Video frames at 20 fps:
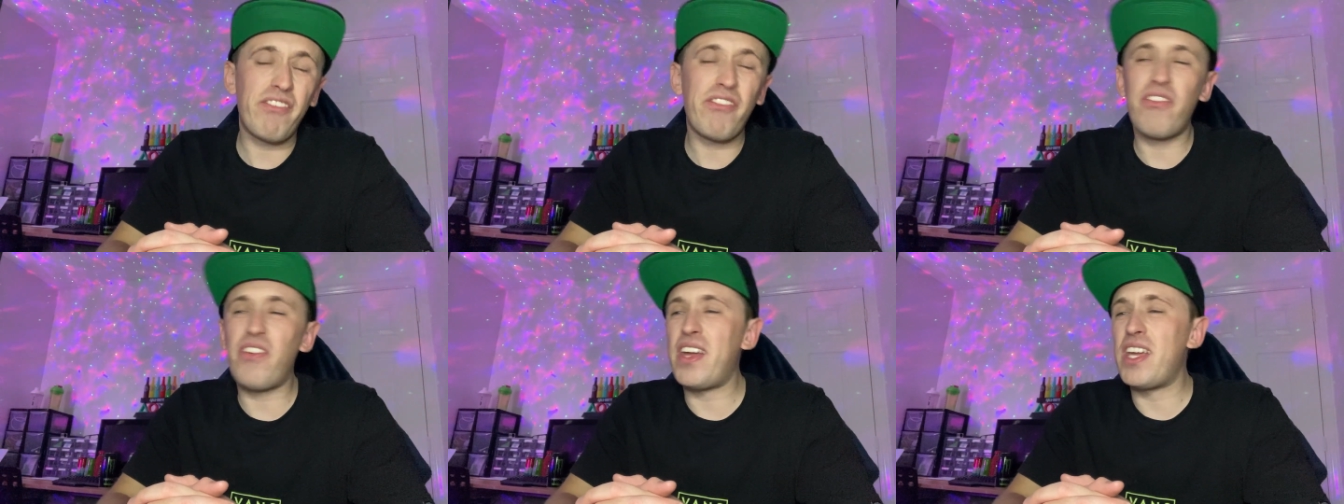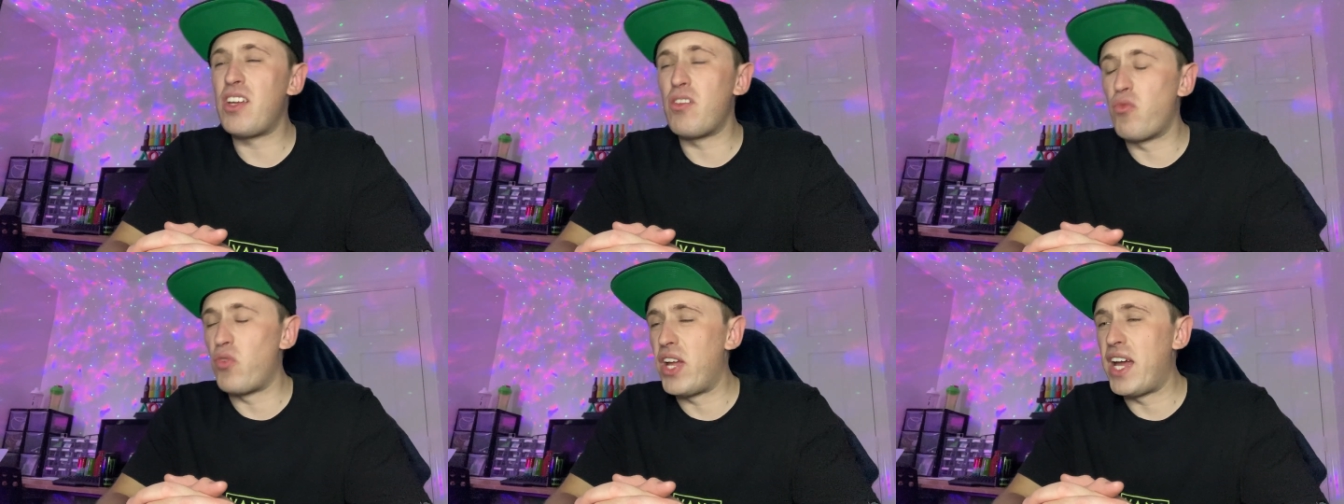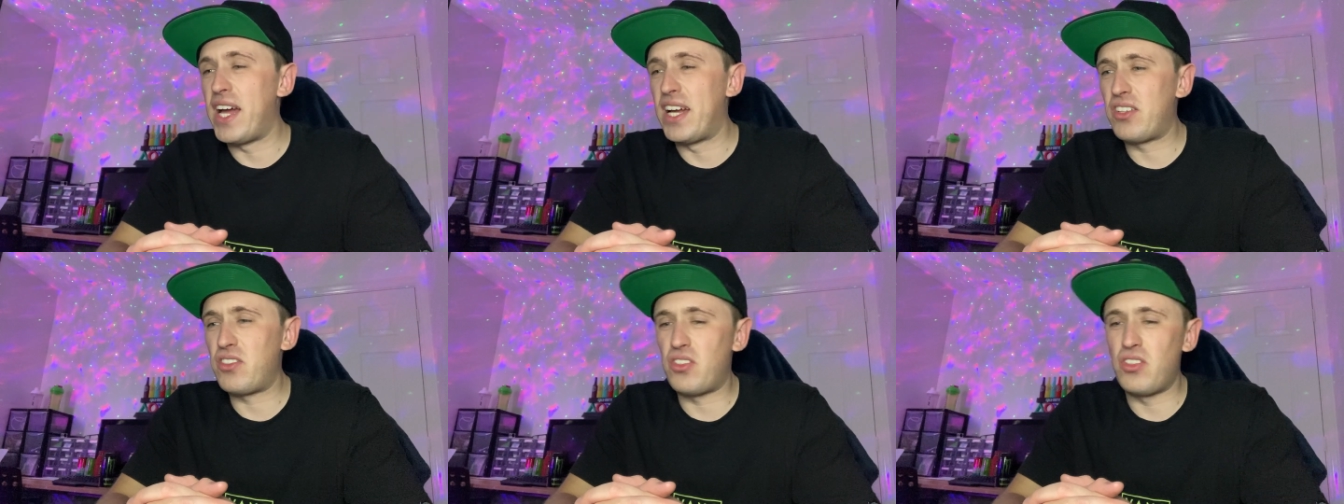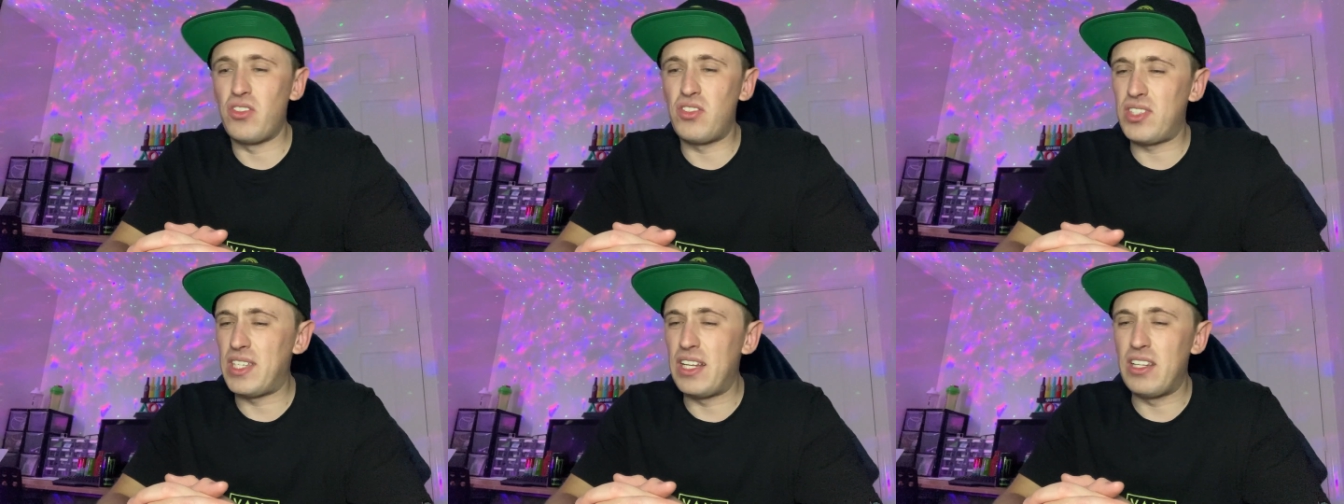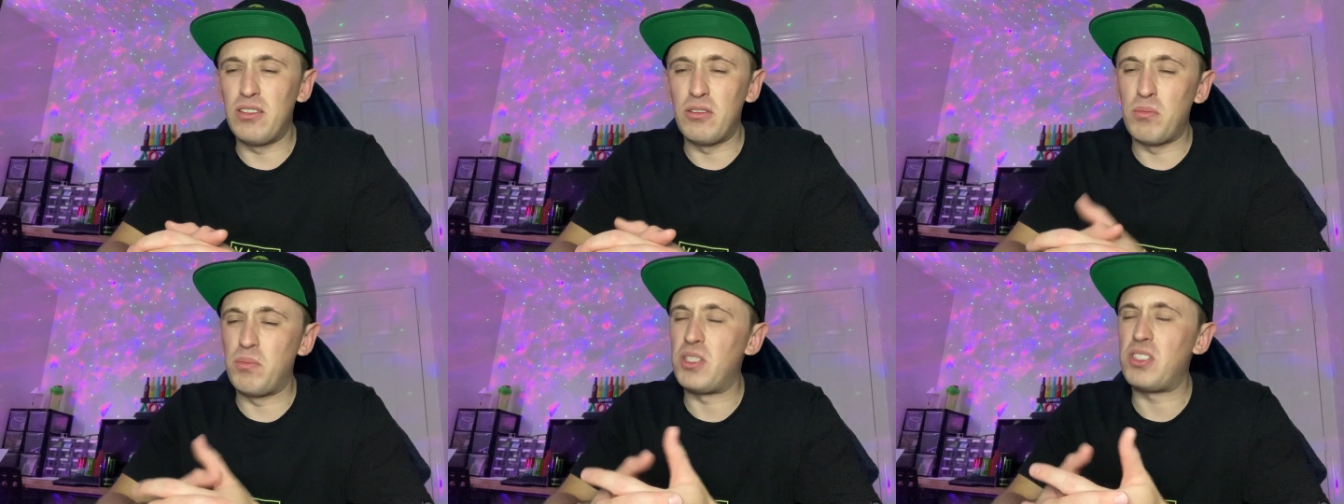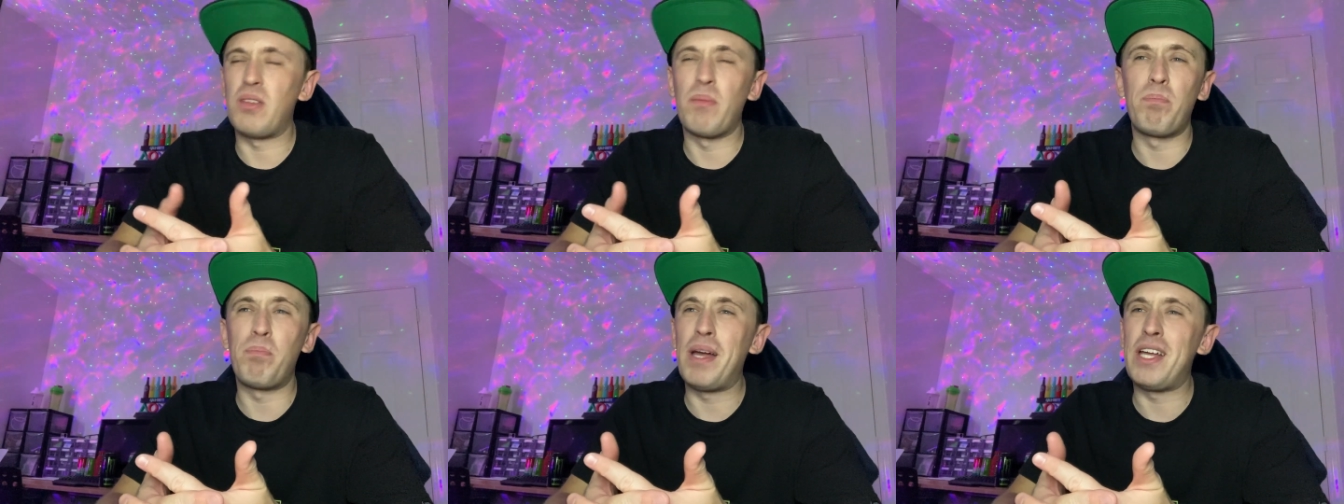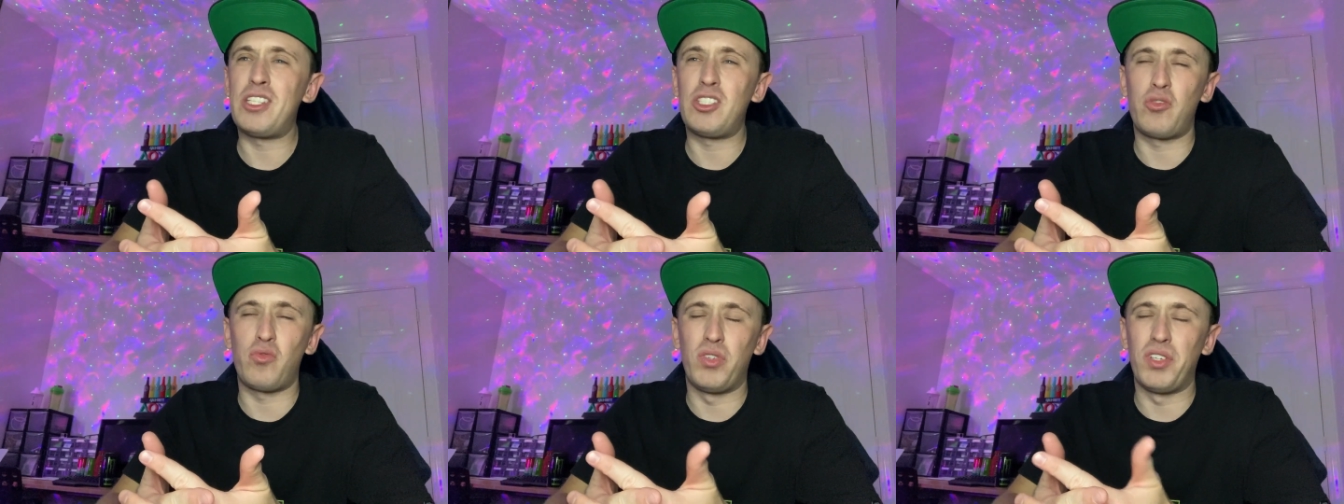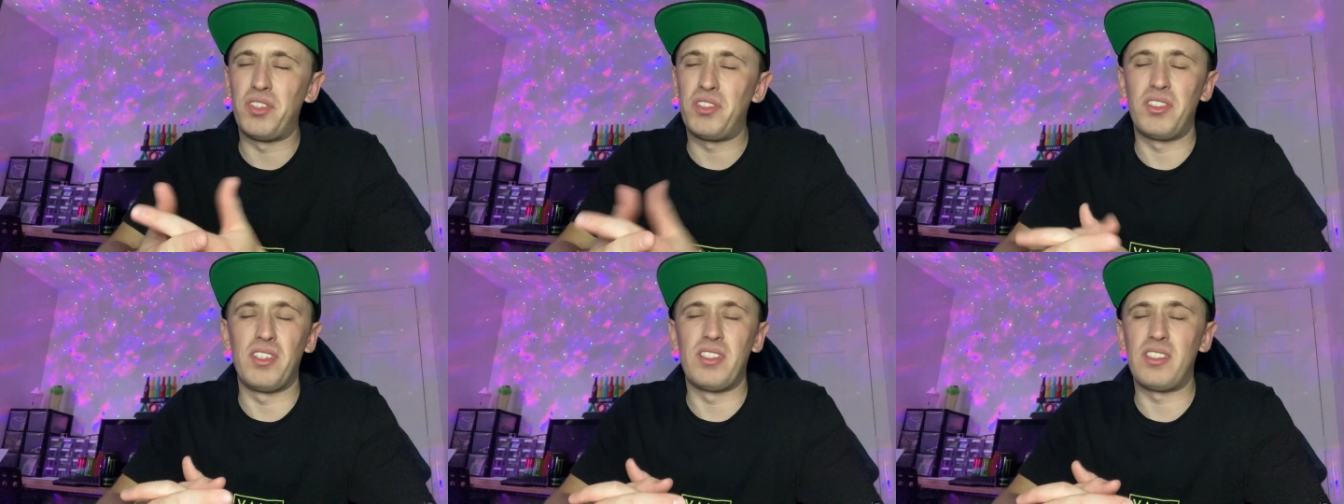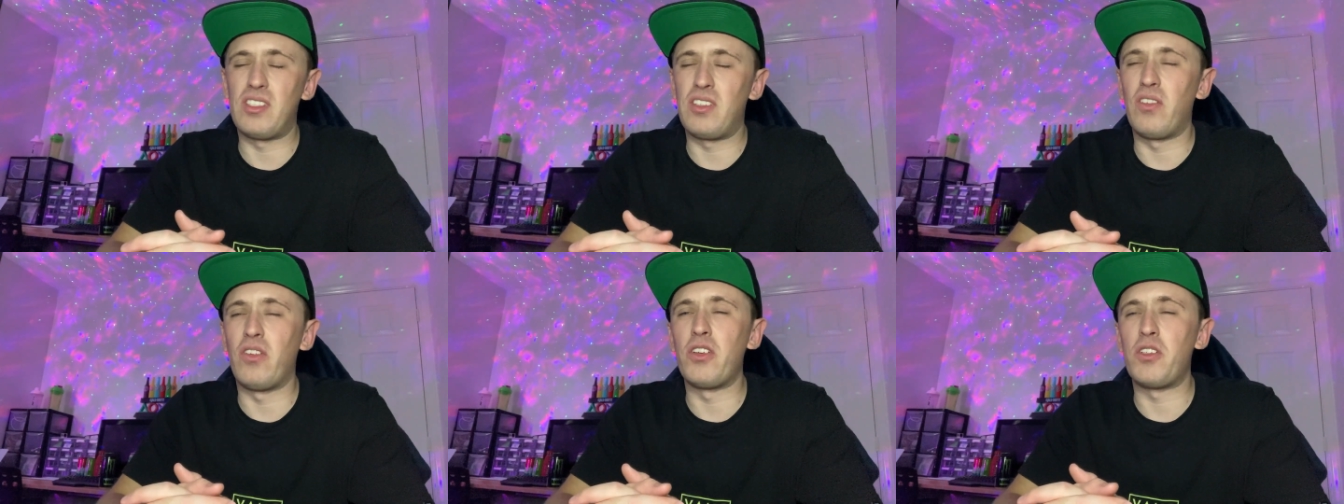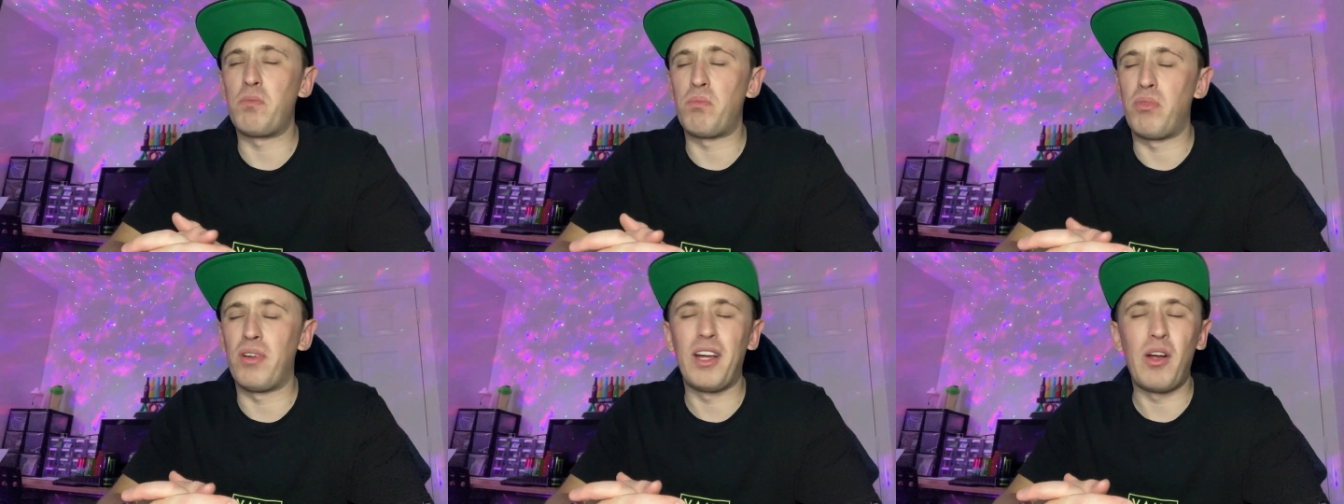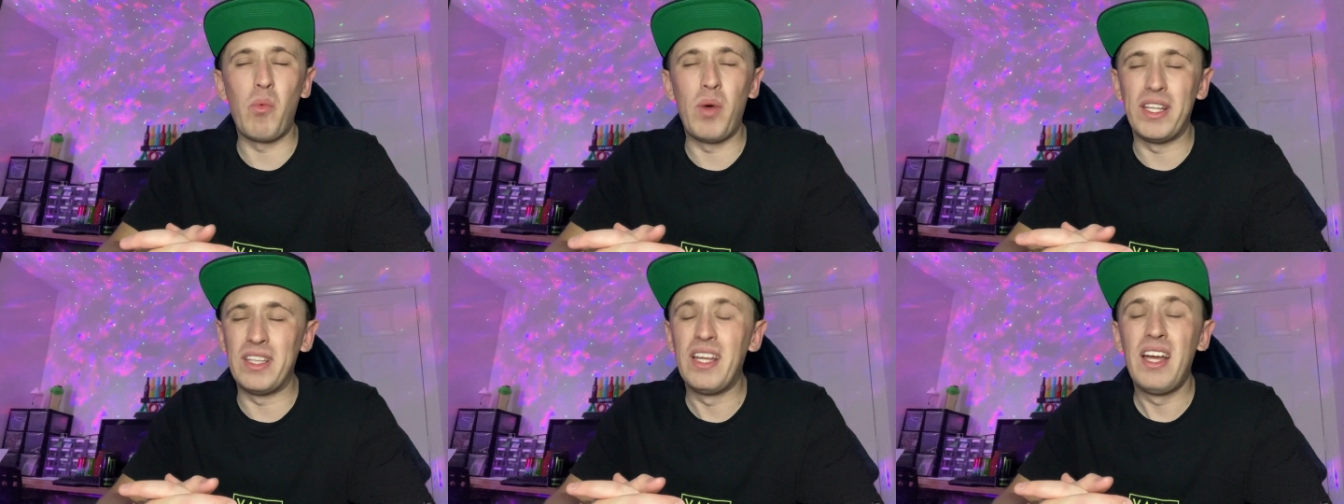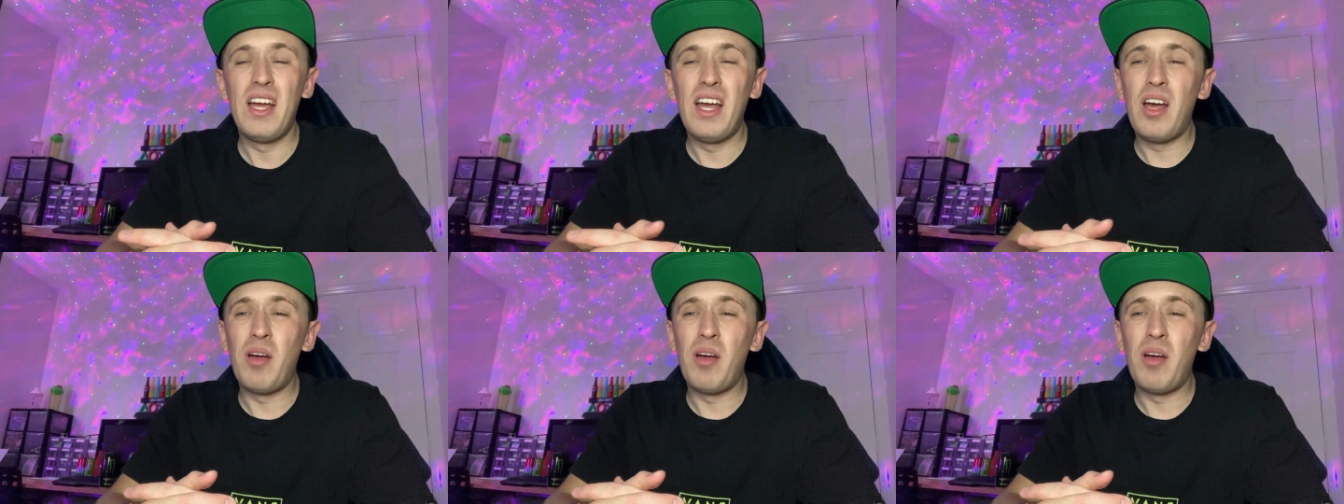fake reactions, telling them it's the best drink since sliced bread when